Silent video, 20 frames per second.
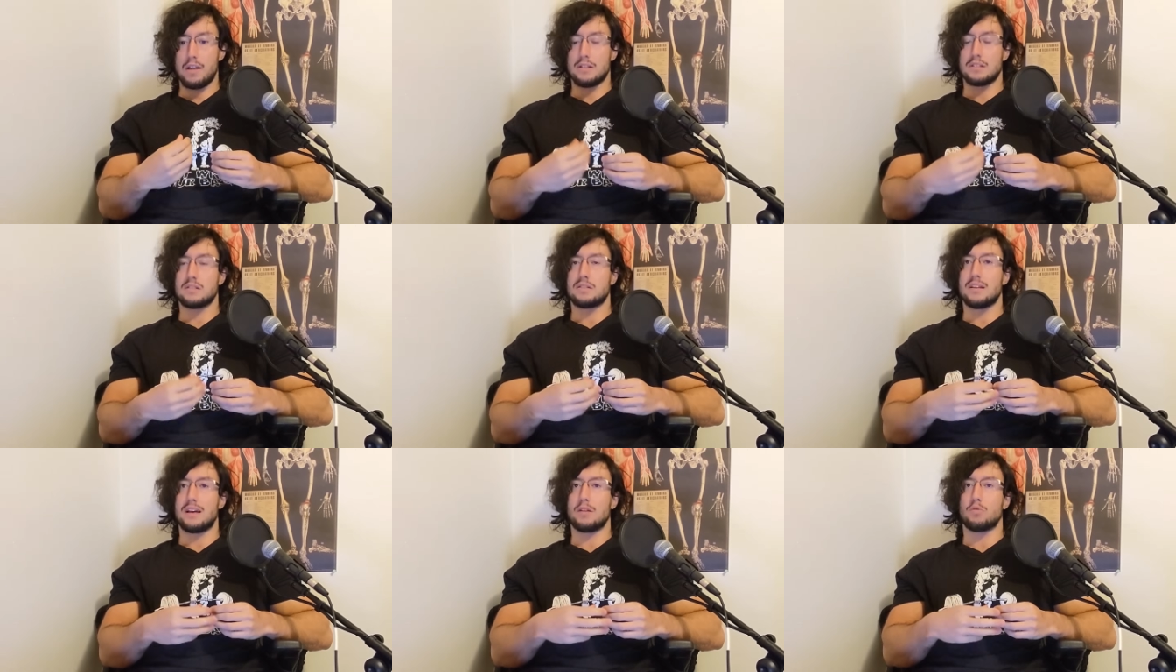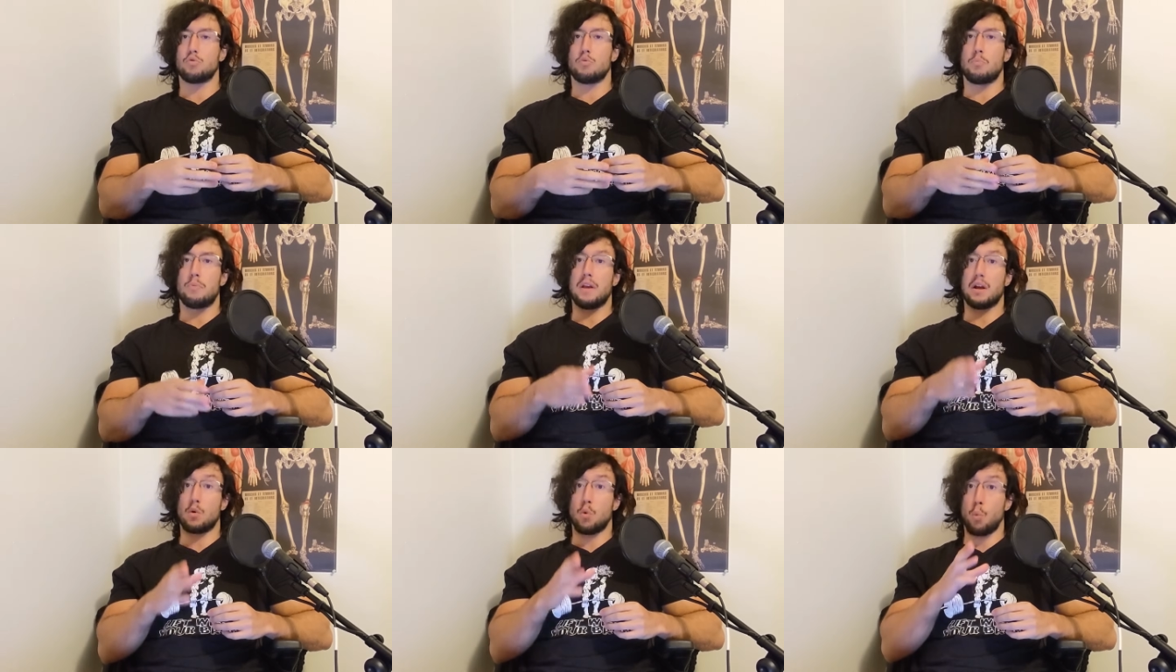instead to
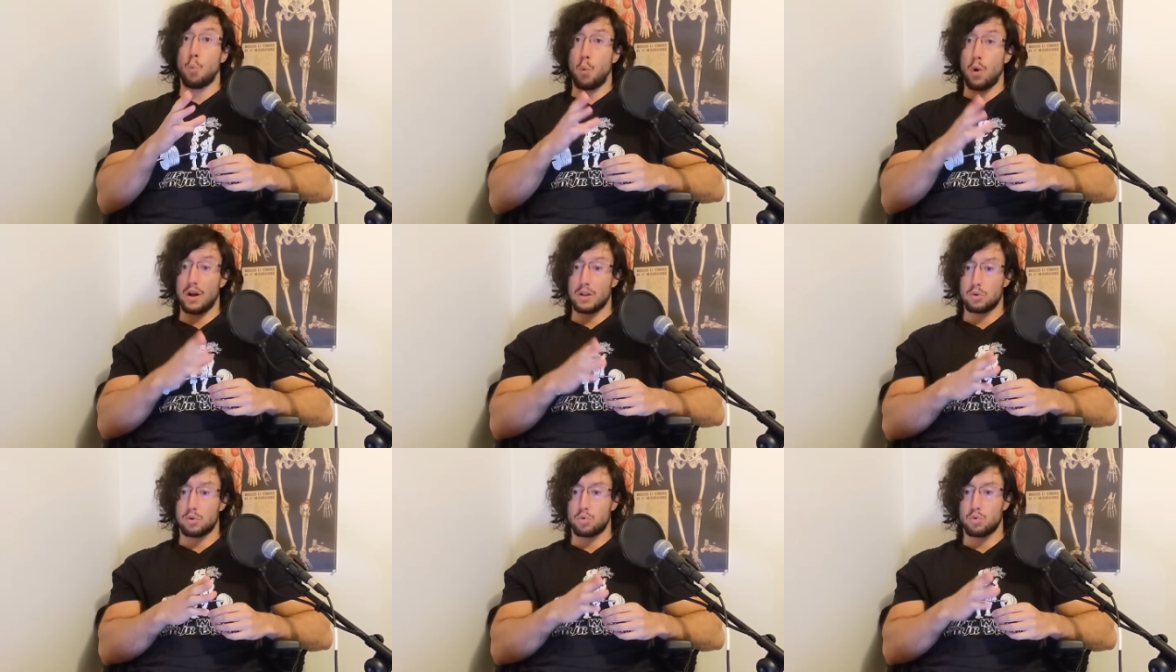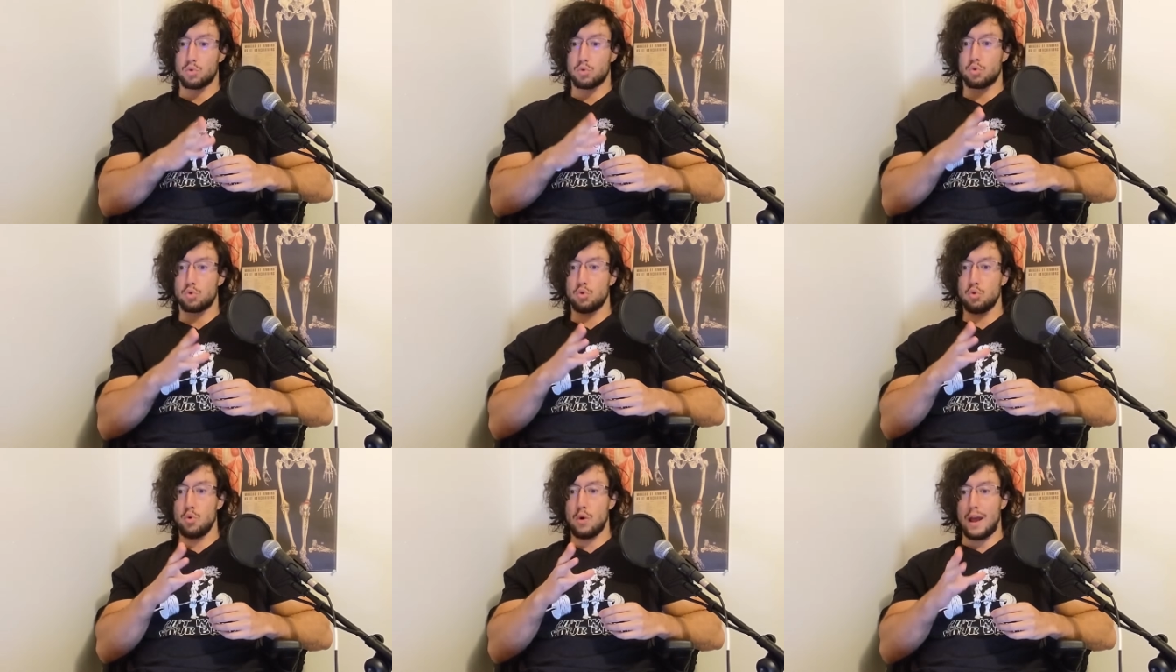pick one to
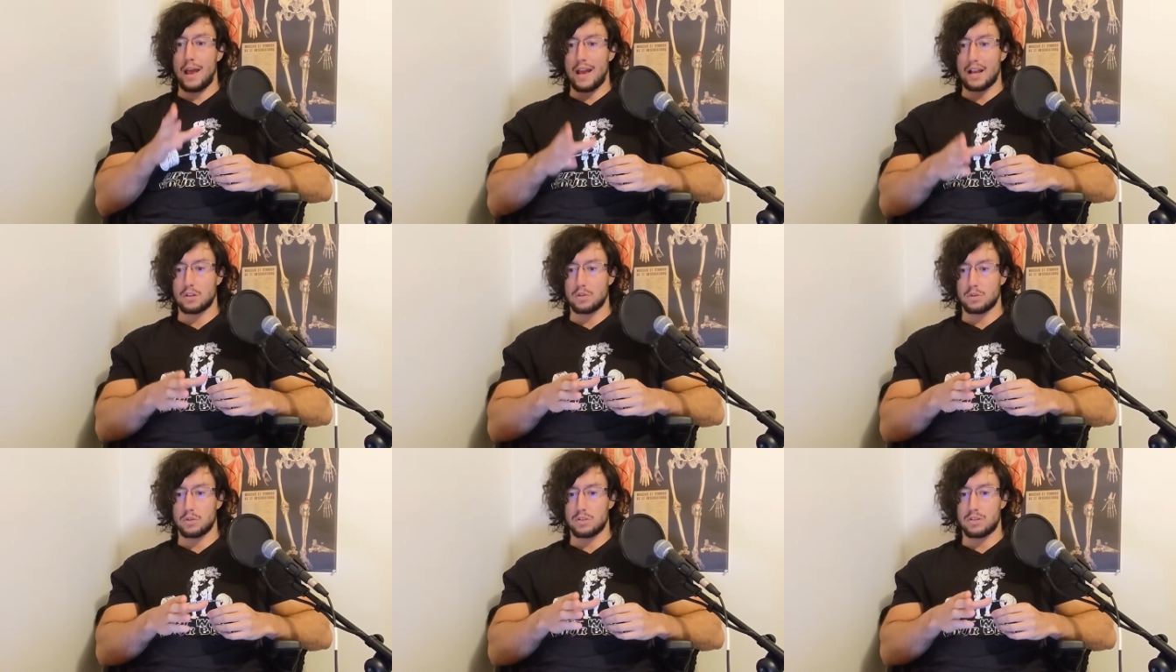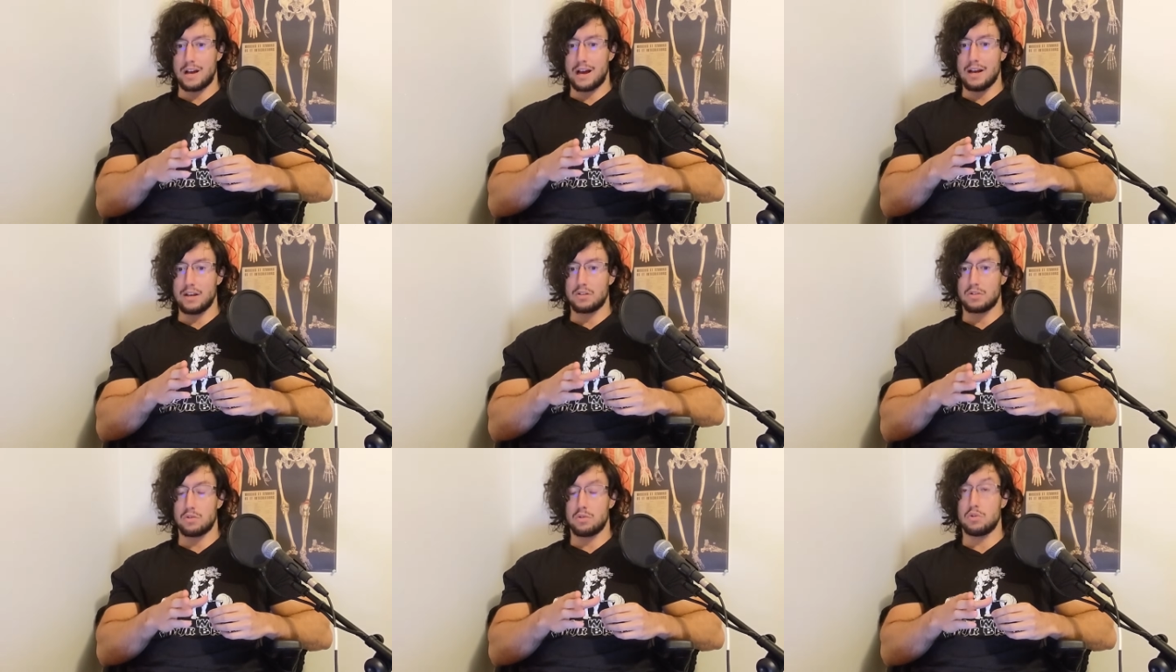two
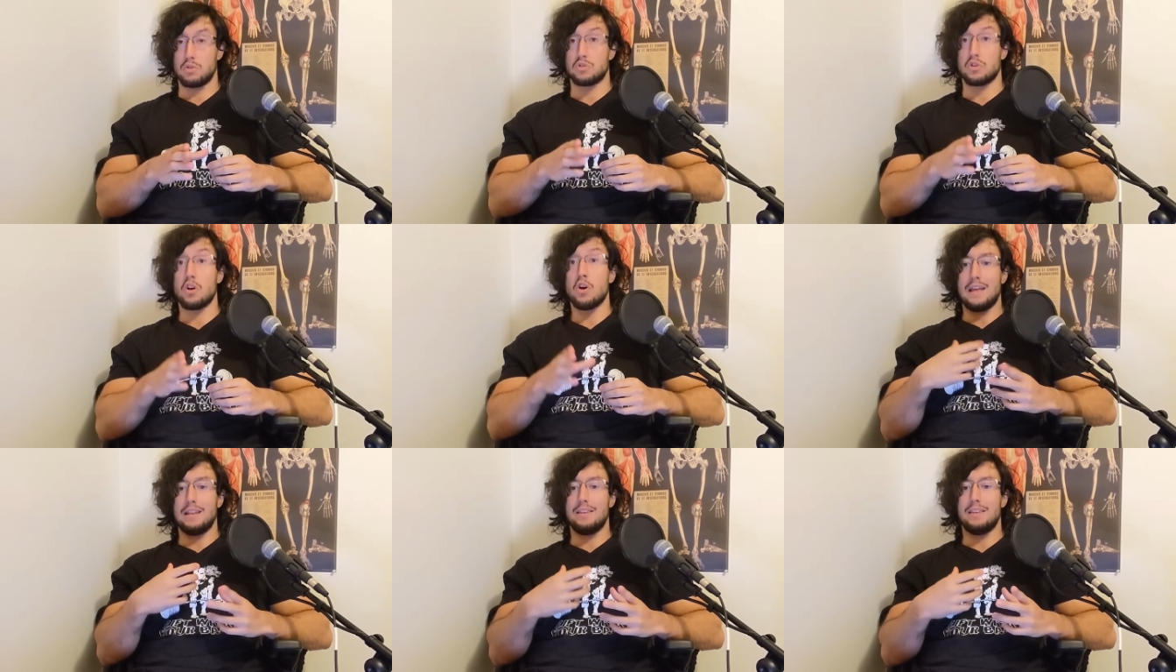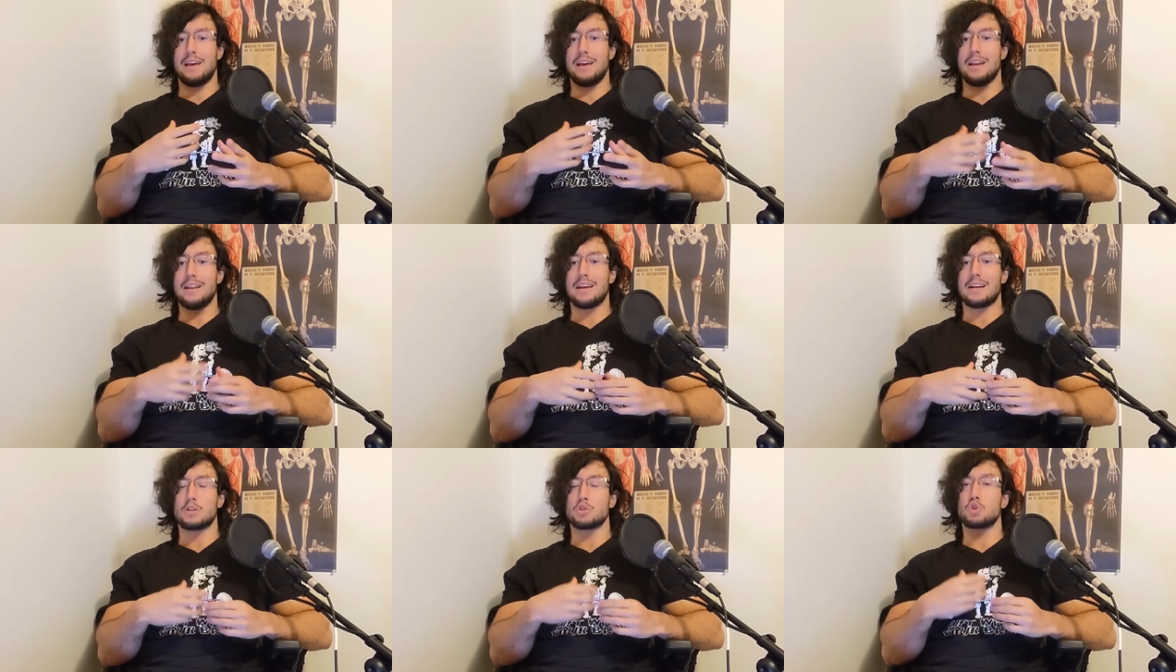exercises and
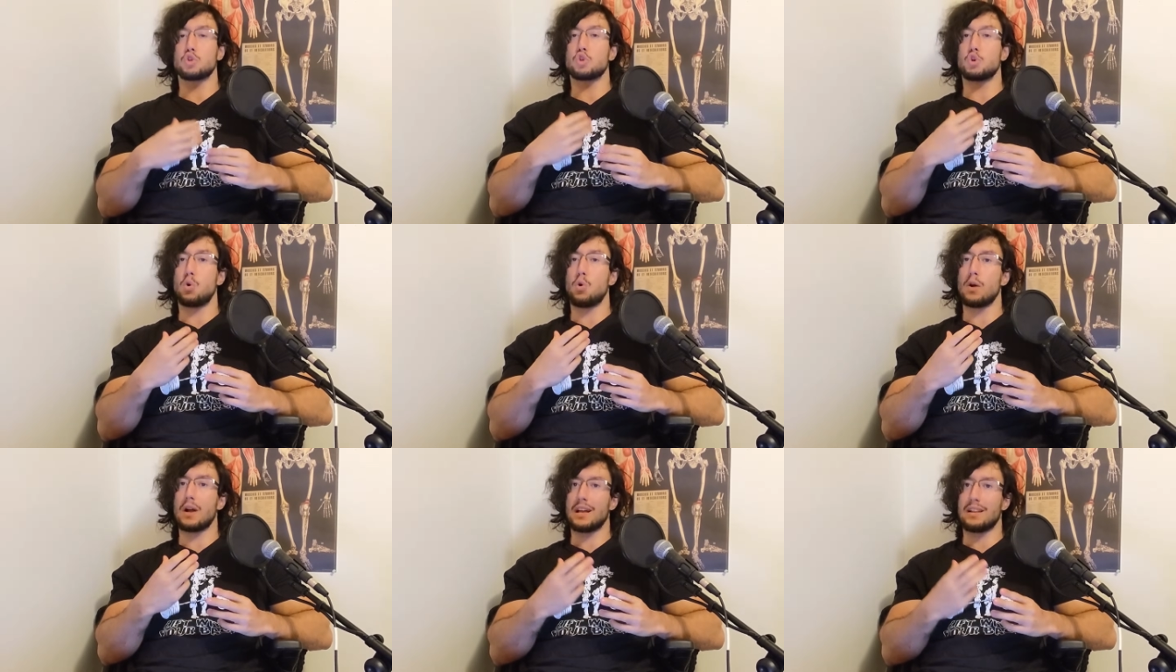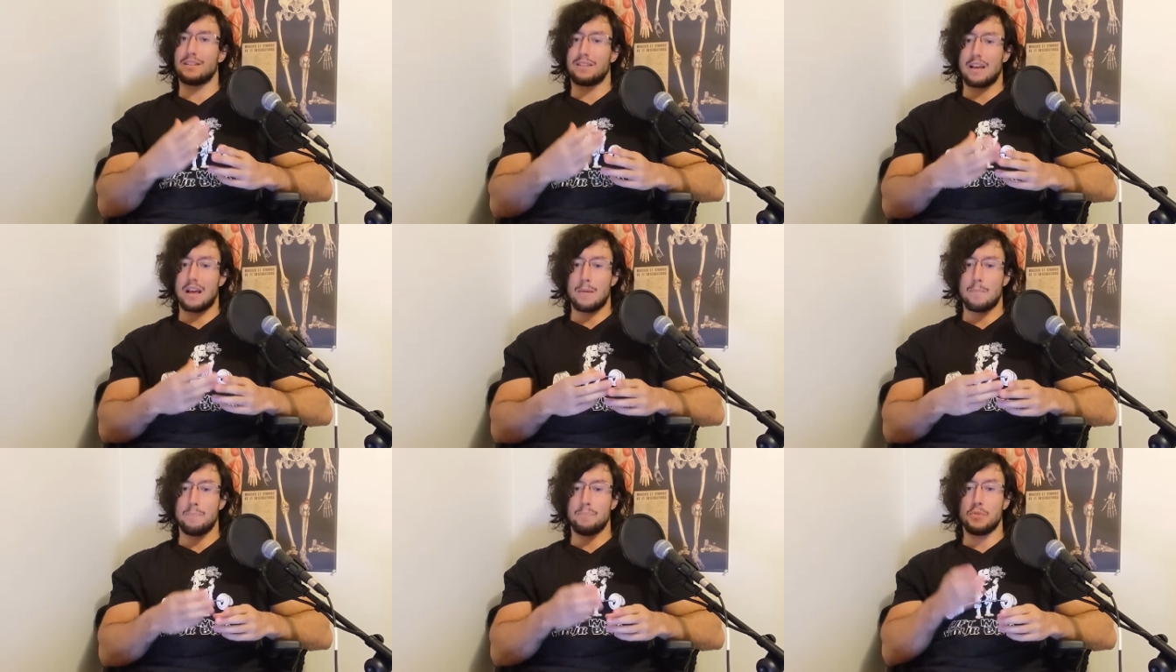then get strong at
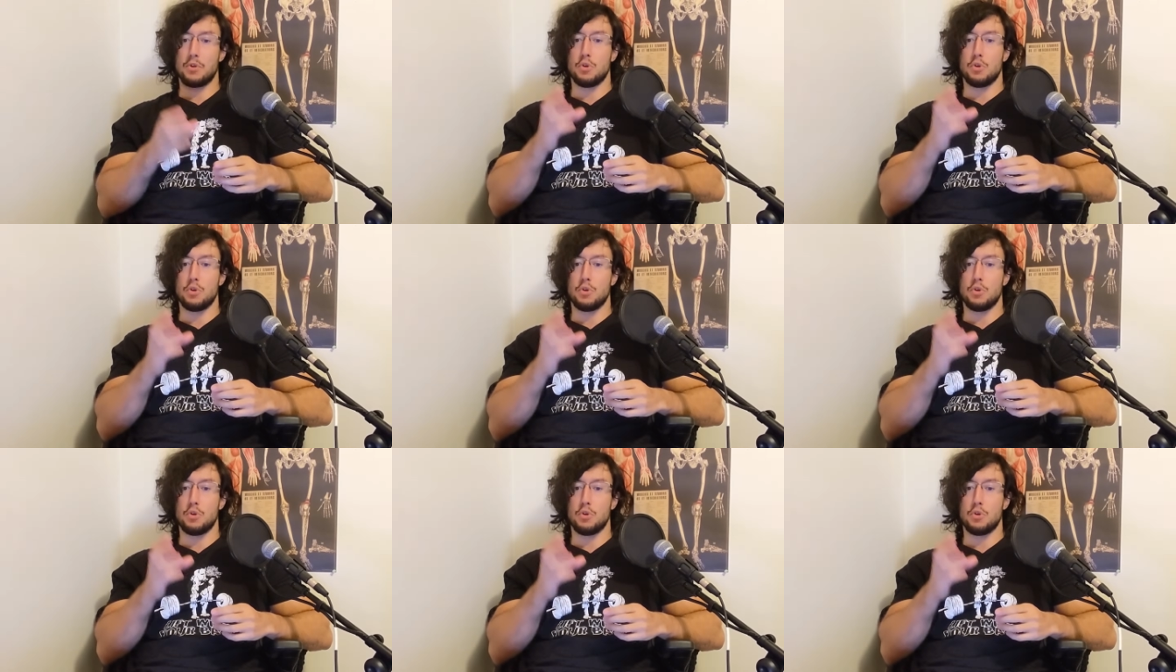them